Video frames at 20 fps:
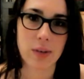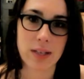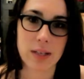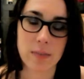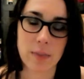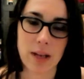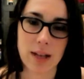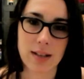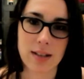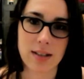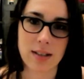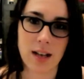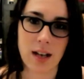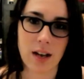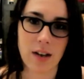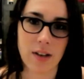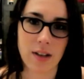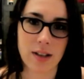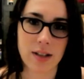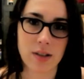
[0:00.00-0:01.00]
expect and
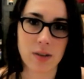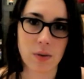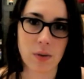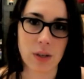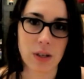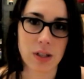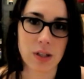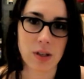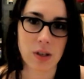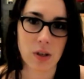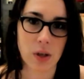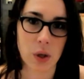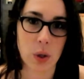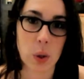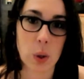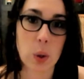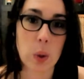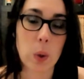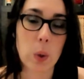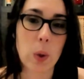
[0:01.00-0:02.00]
how that's going to
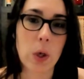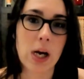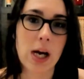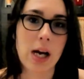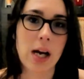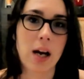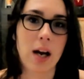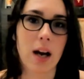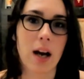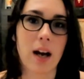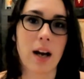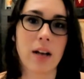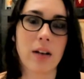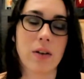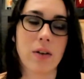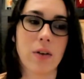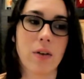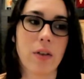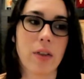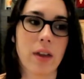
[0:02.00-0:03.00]
go. I
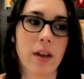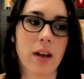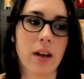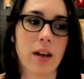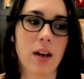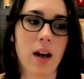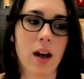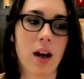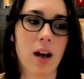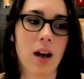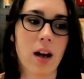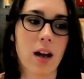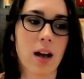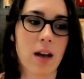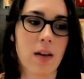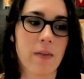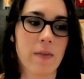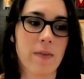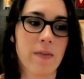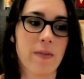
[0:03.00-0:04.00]
know that I
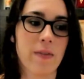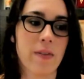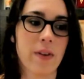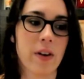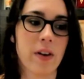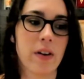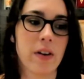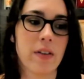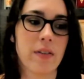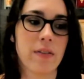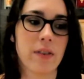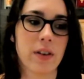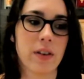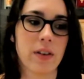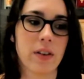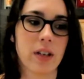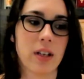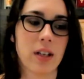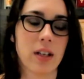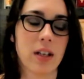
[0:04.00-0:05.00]
am very,
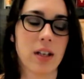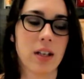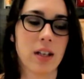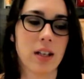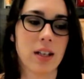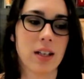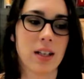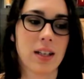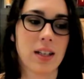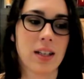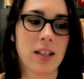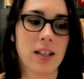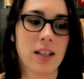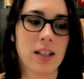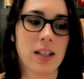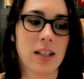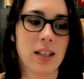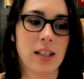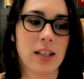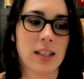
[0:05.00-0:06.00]
very
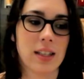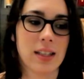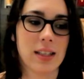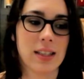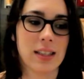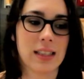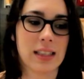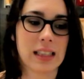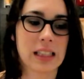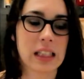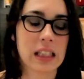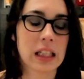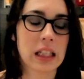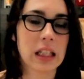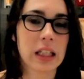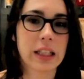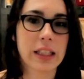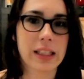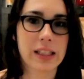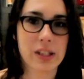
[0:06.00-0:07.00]

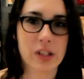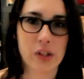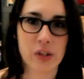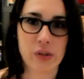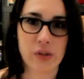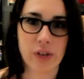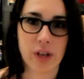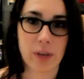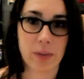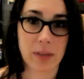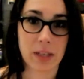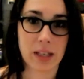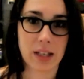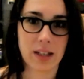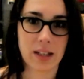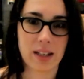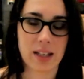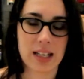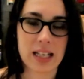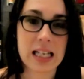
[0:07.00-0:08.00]
inclined to
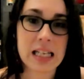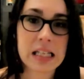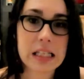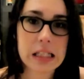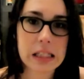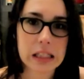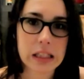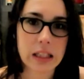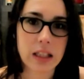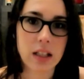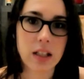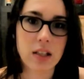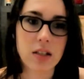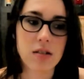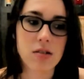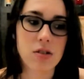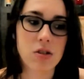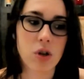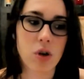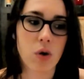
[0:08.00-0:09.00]
vomiting easily,
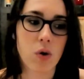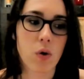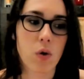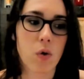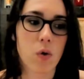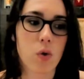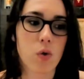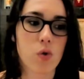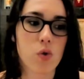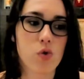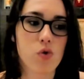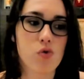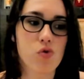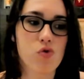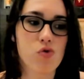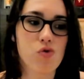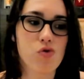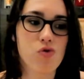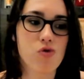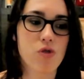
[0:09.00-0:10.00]
so,
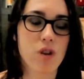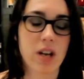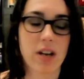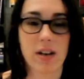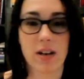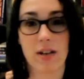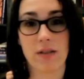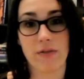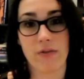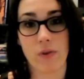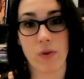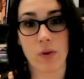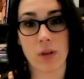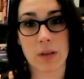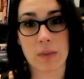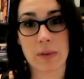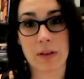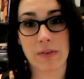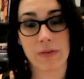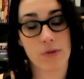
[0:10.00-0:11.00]
and if
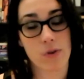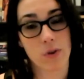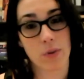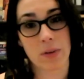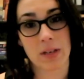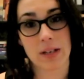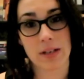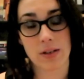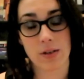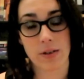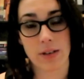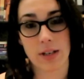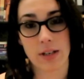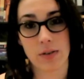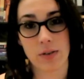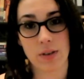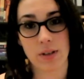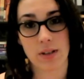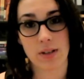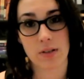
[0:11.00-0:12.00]
only metformin is already
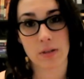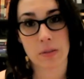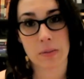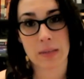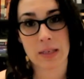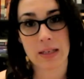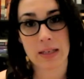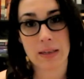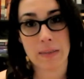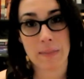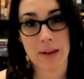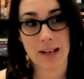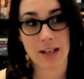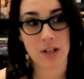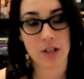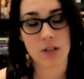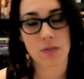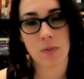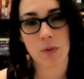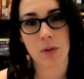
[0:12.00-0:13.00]
doing this to me,
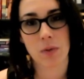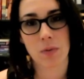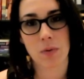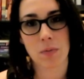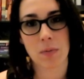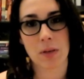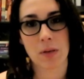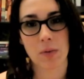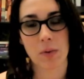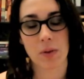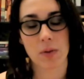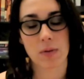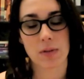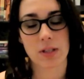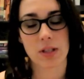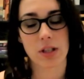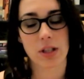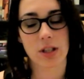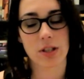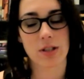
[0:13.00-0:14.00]
imagine what it would be with
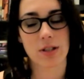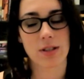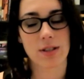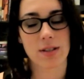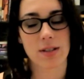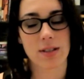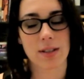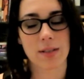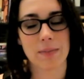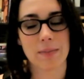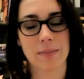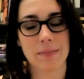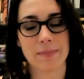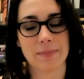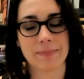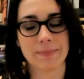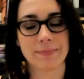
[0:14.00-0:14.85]
those injections. I'm